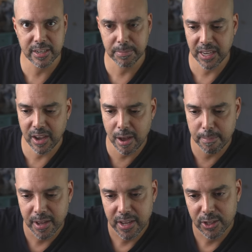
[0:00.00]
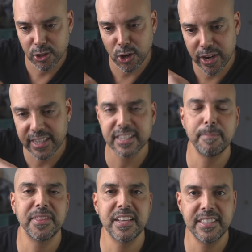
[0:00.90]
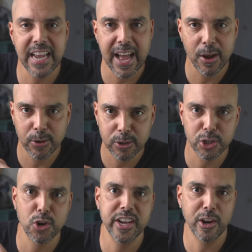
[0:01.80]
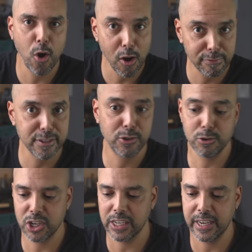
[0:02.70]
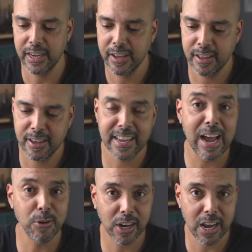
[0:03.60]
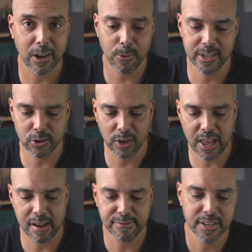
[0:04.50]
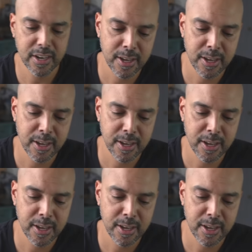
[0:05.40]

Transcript: something up, turning something down, or turning it off is usually counterclockwise or left.